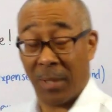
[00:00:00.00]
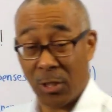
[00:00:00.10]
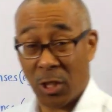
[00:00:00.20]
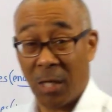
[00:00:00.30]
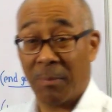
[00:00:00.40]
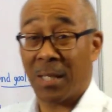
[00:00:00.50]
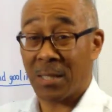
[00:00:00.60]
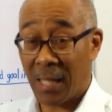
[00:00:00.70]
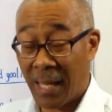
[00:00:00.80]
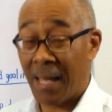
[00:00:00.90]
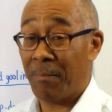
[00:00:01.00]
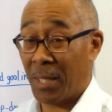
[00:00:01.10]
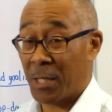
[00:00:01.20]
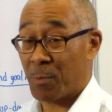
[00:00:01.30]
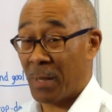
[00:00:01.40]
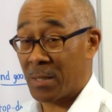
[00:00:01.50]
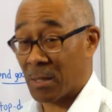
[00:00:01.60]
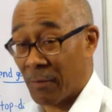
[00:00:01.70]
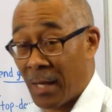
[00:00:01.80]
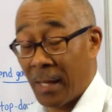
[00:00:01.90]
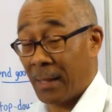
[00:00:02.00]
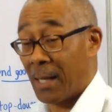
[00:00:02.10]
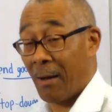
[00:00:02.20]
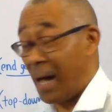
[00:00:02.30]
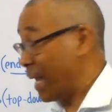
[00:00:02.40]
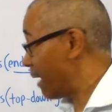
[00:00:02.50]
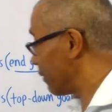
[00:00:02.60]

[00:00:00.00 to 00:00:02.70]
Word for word: be cheap because it can be expensive. Now I